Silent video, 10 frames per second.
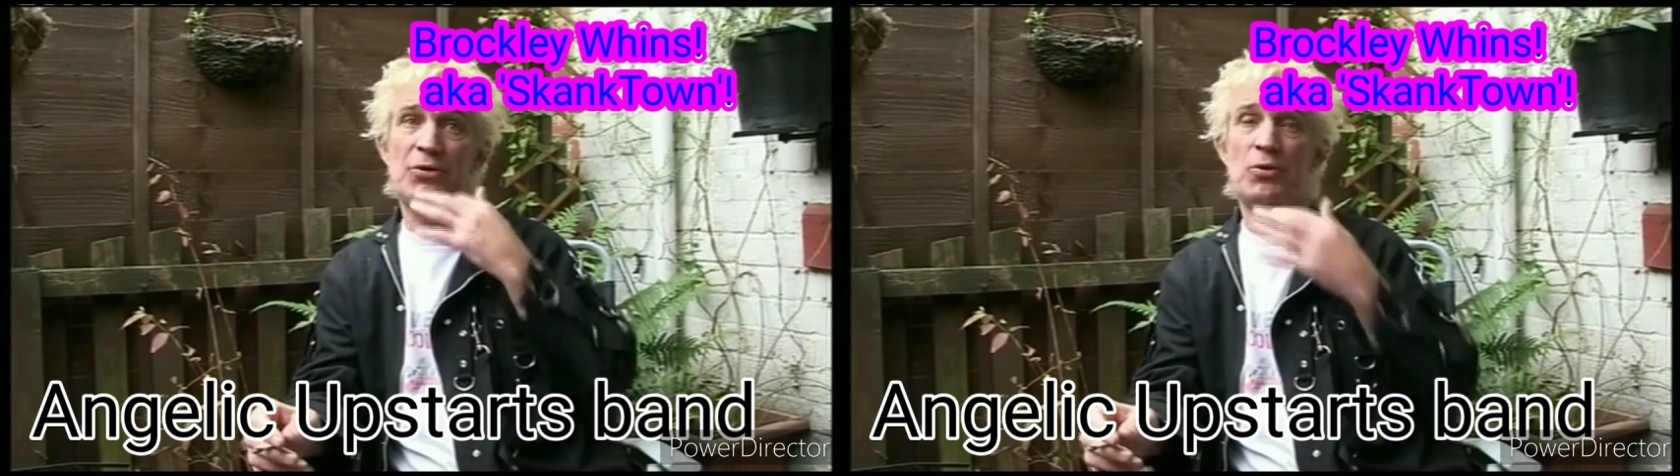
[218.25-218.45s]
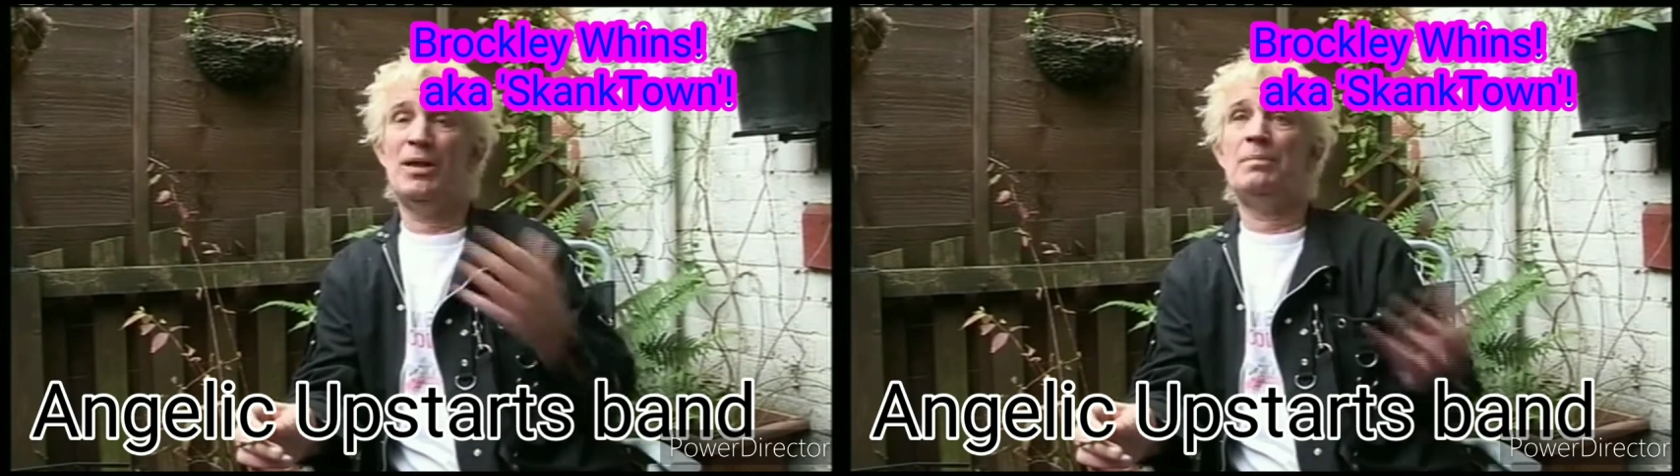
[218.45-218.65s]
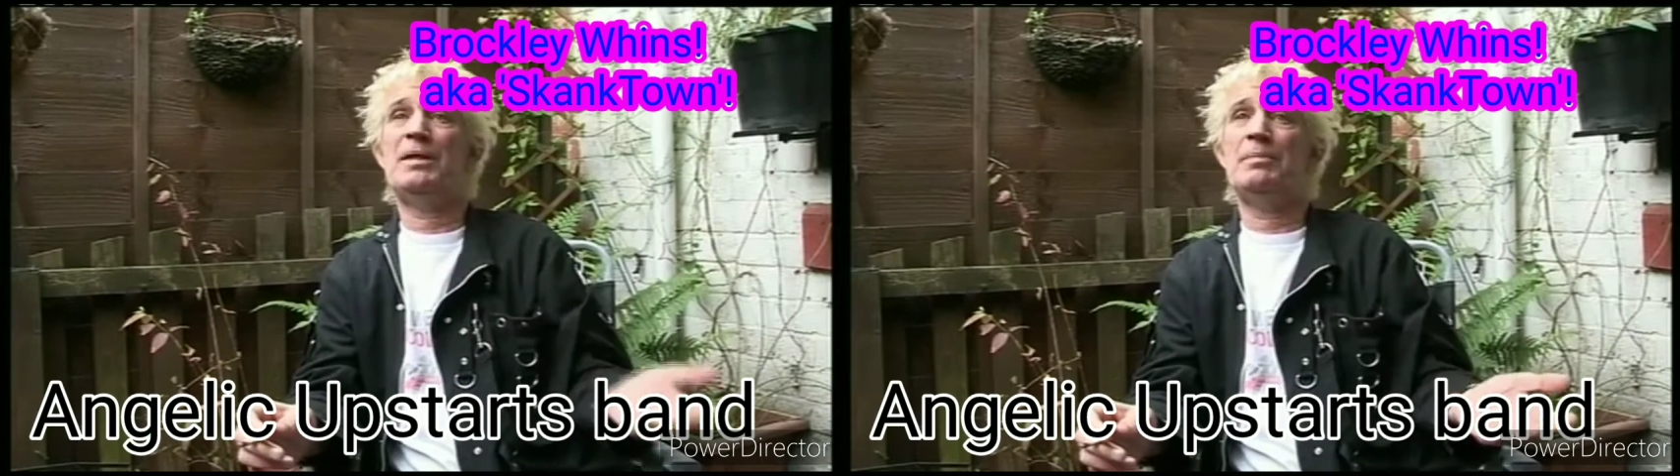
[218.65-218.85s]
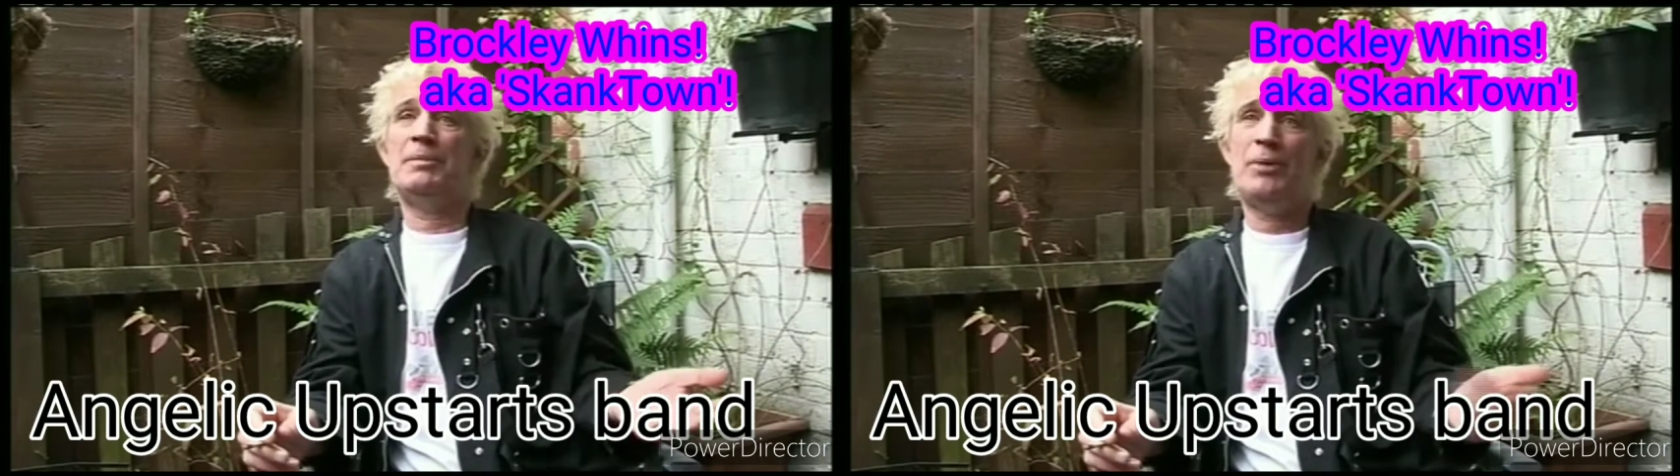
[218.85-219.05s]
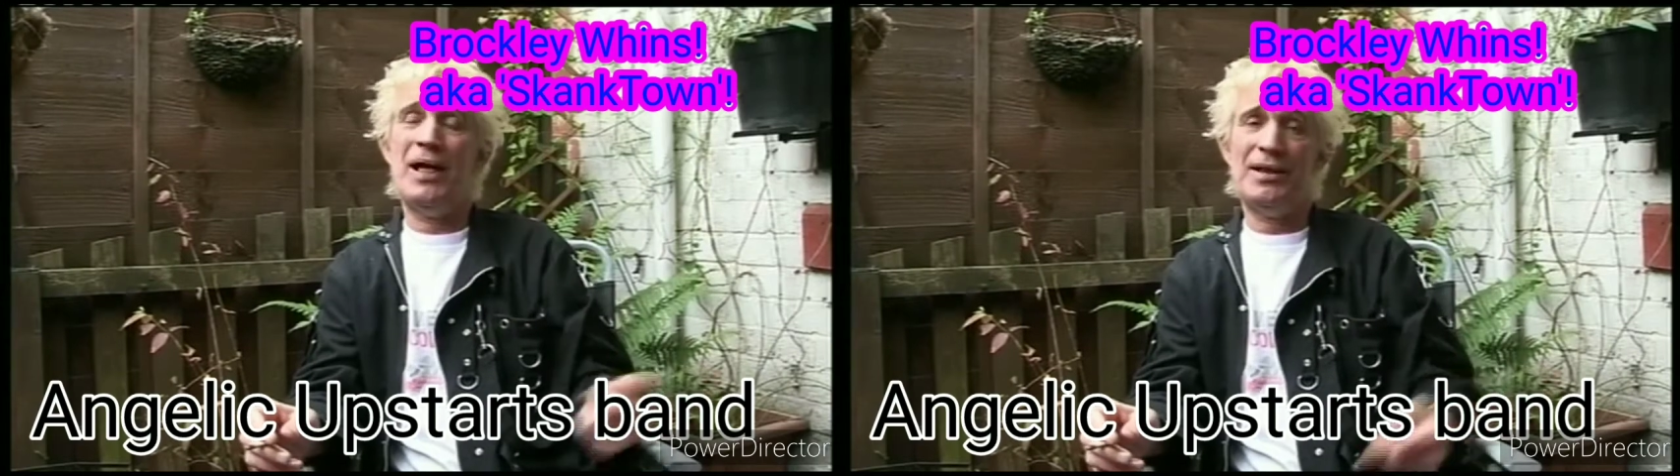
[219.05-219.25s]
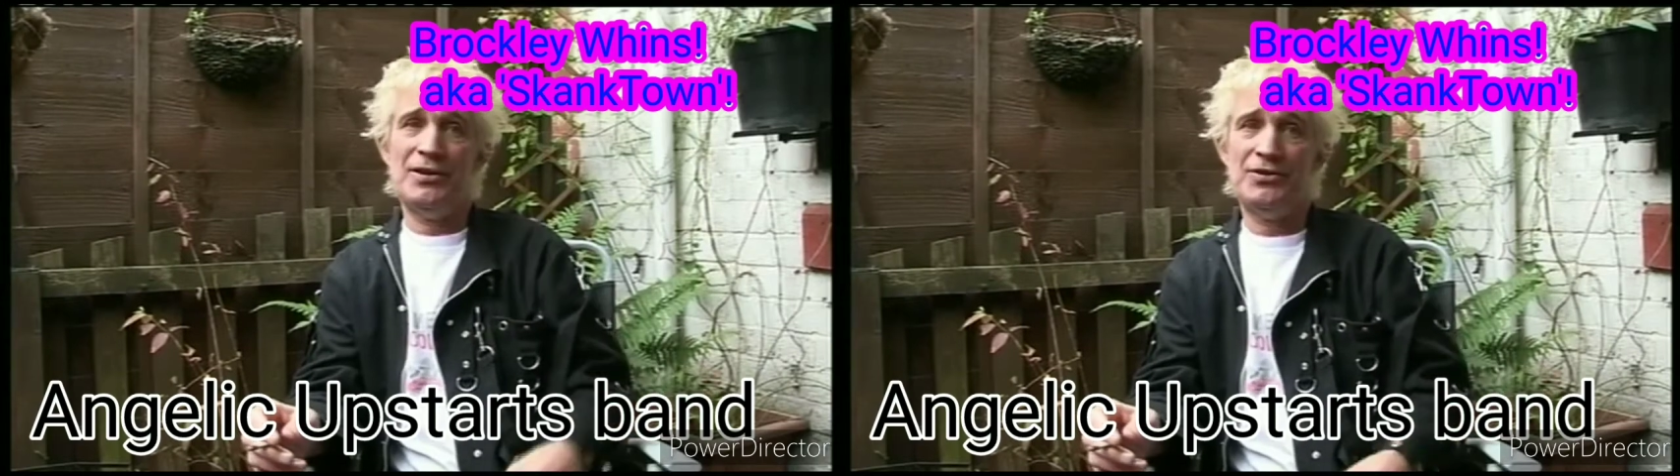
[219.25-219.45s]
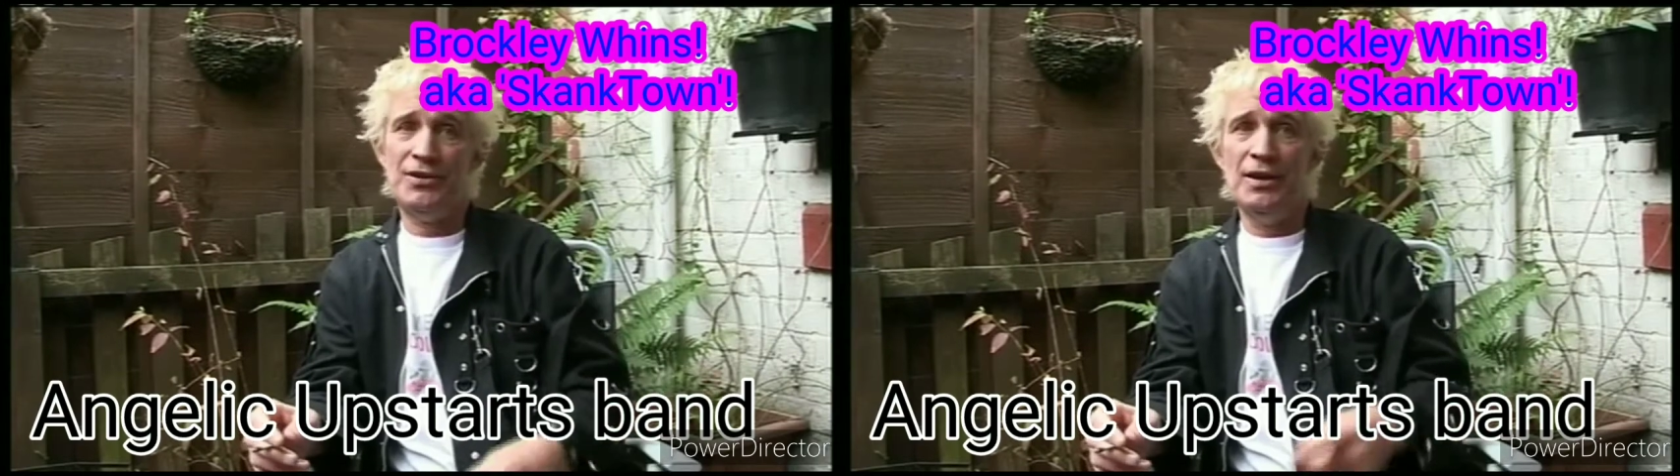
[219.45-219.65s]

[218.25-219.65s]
I thought, well, it'd be a bit practice.